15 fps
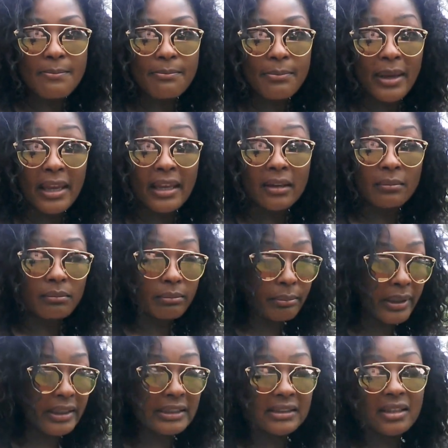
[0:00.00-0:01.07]
being
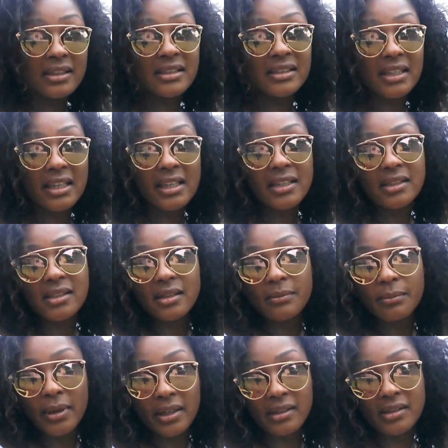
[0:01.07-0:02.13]
put into the seeds
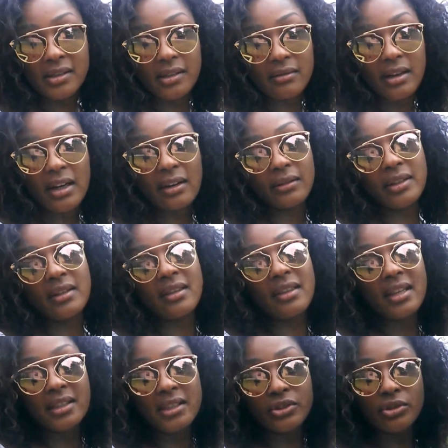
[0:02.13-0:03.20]
and put into the ground and
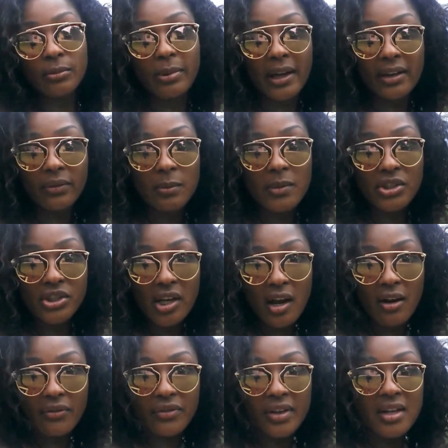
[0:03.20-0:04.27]
things that you're buying from the
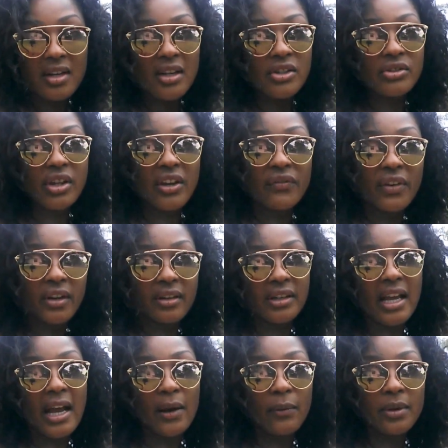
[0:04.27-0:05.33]
shelf. So I
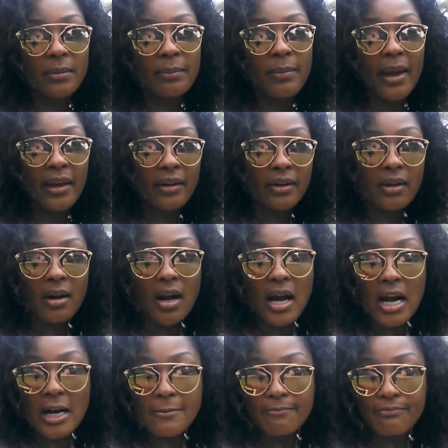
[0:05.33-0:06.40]
figured I would better
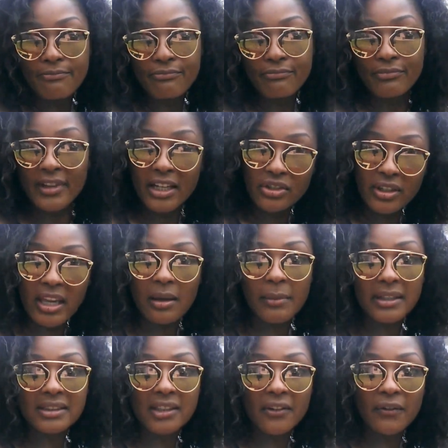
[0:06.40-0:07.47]
educate
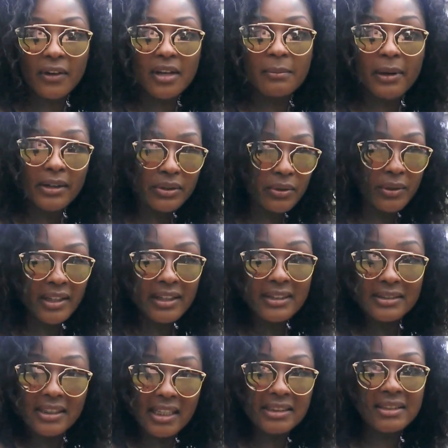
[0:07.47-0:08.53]
myself on it by doing it
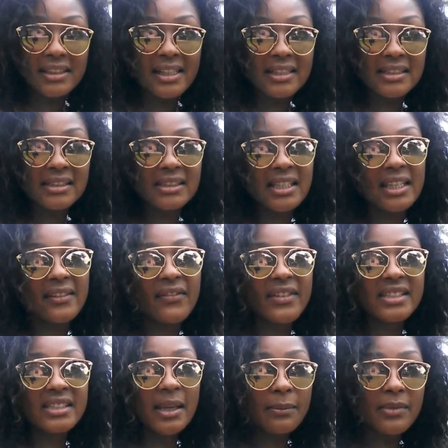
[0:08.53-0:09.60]
and testing it and seeing if
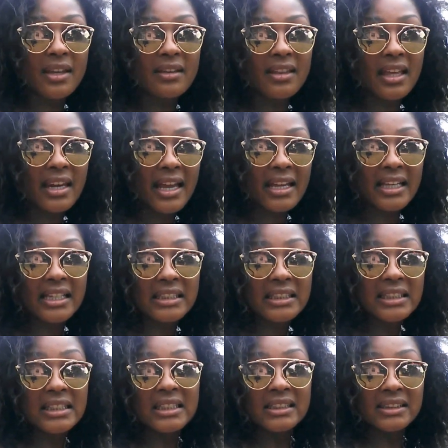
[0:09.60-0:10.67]
it's something that I can
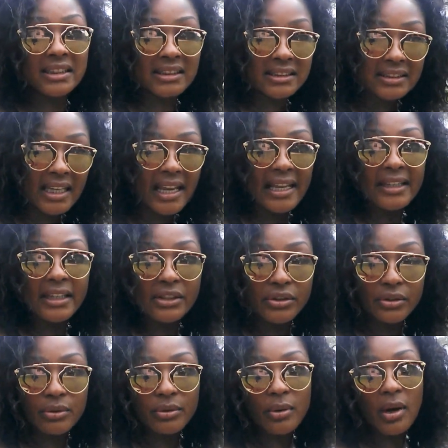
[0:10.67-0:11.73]
sustain and
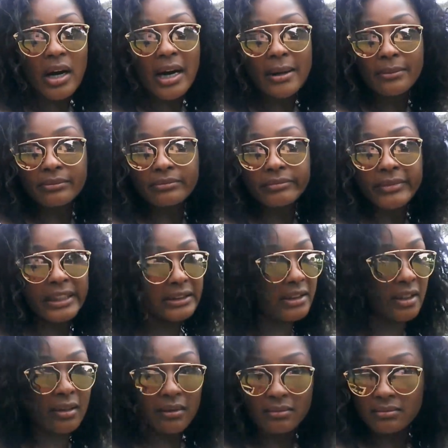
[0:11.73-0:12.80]
do
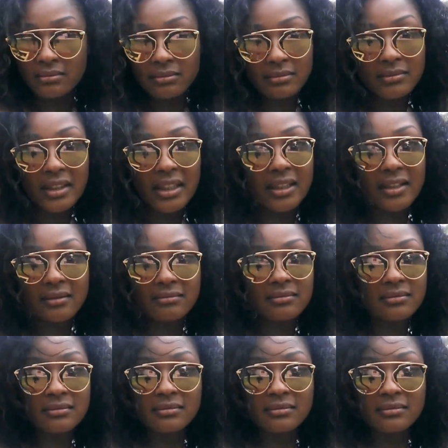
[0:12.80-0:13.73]
until the